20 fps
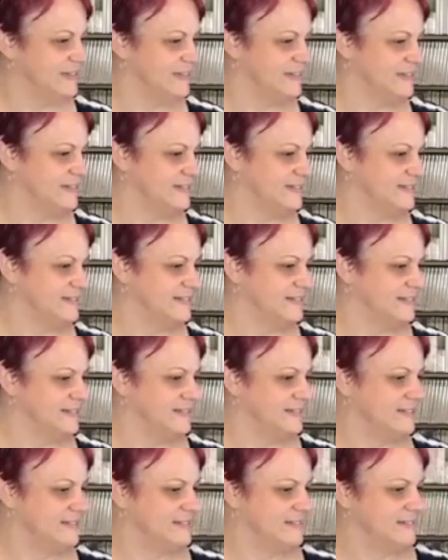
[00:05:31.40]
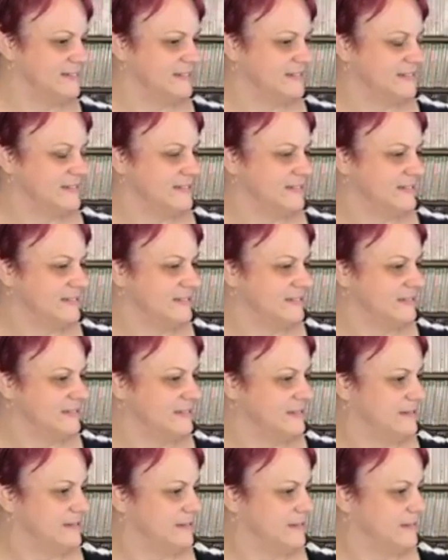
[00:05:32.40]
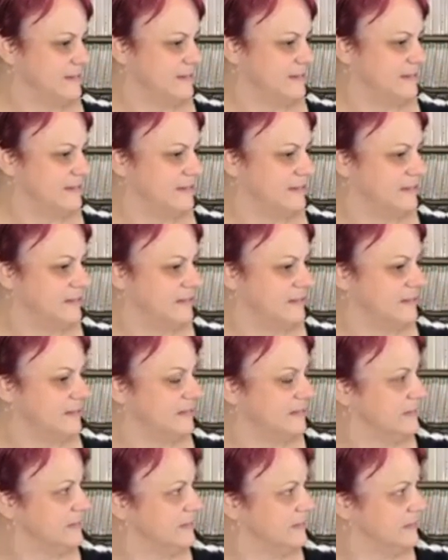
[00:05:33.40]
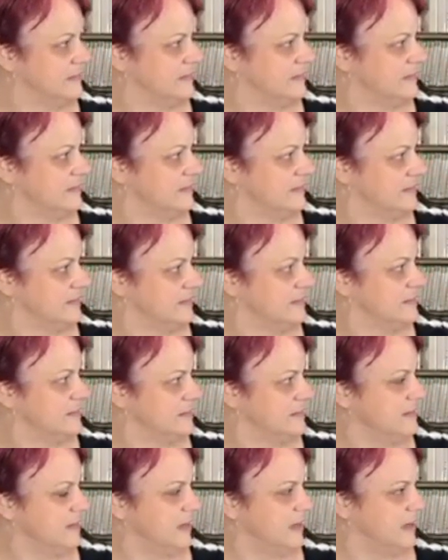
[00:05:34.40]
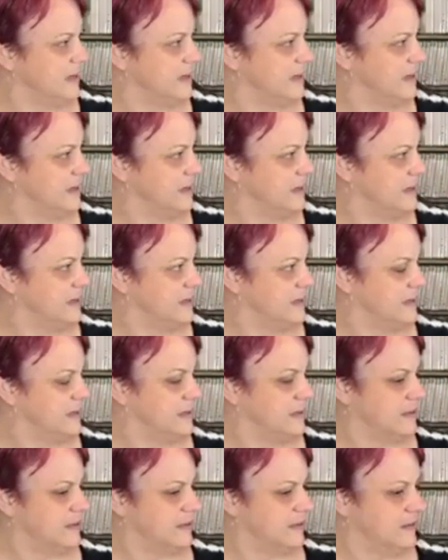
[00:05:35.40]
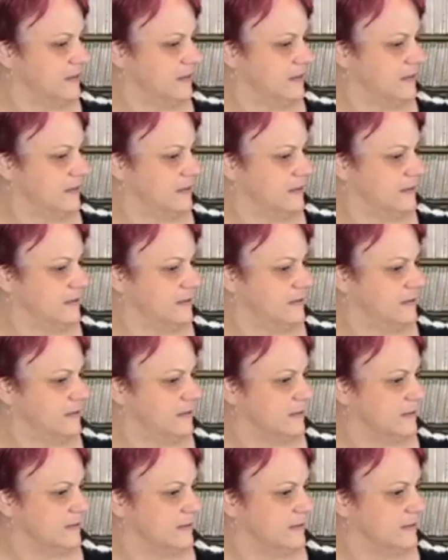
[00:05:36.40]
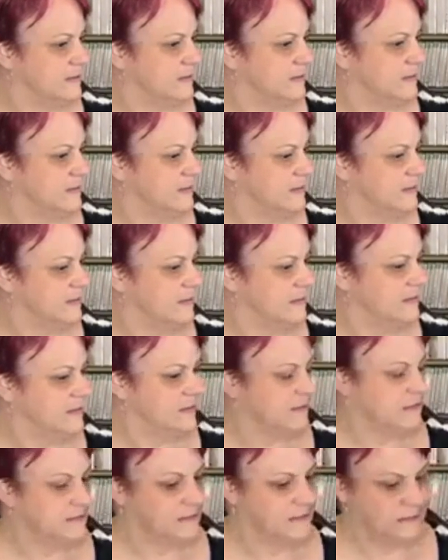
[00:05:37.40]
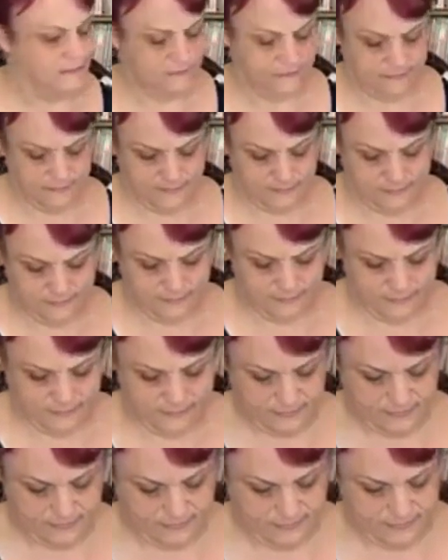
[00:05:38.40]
(silent)